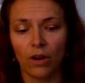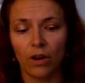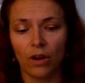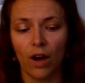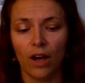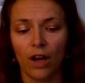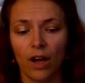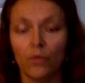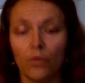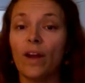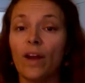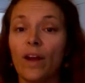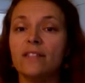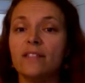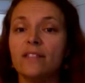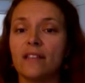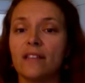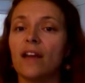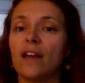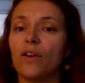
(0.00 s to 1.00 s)
on
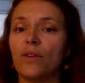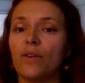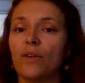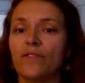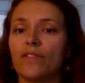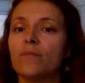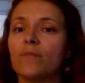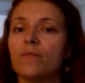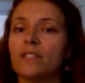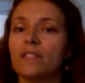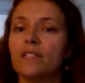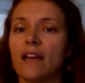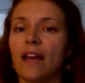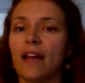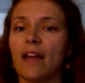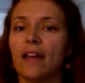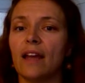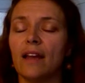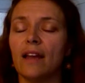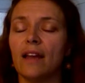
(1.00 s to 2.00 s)
Wednesday, a week from
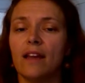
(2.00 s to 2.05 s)
today.